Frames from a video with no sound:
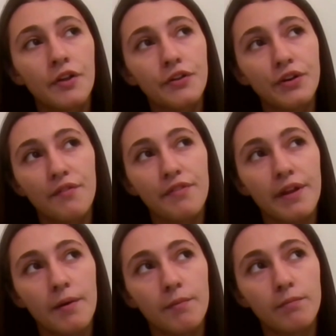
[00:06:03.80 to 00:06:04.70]
Three of
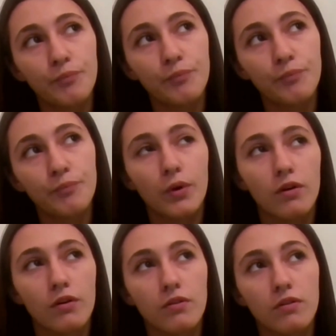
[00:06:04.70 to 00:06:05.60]
them
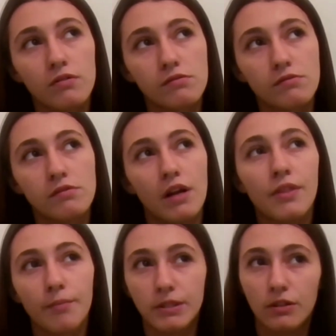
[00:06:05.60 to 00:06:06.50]
were
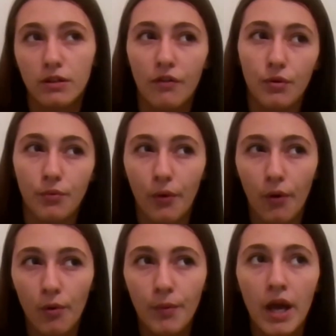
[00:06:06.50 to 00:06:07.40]
in the middle of the
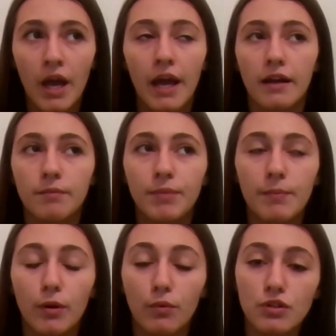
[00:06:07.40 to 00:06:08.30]
rope and
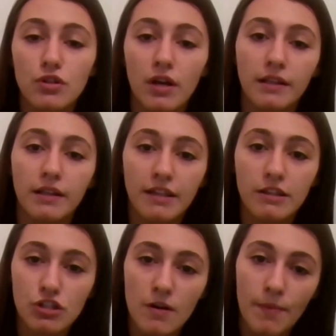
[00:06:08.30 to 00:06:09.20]
people were trying, like
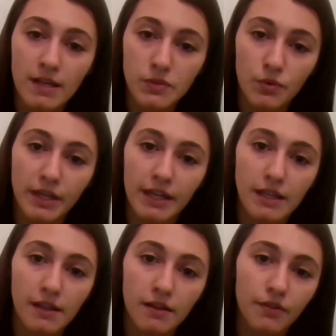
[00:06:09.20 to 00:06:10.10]
the Sherpas were
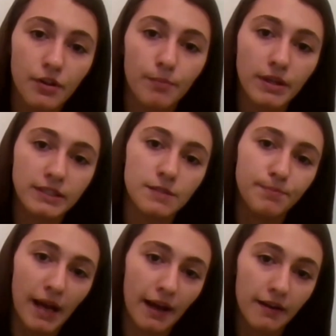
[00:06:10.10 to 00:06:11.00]
getting their bodies
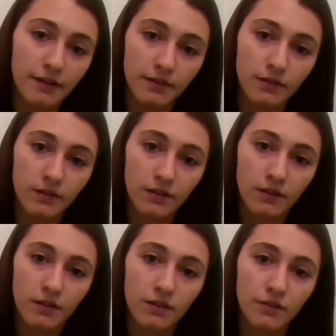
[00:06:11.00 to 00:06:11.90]
back
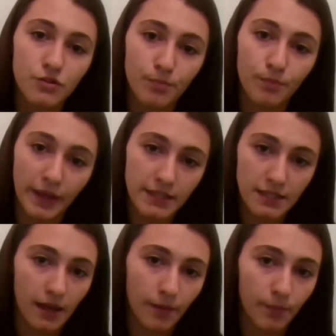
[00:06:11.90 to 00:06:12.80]
to base
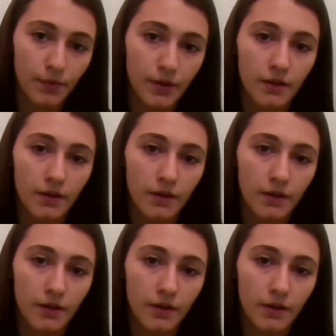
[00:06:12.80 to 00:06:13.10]
camp.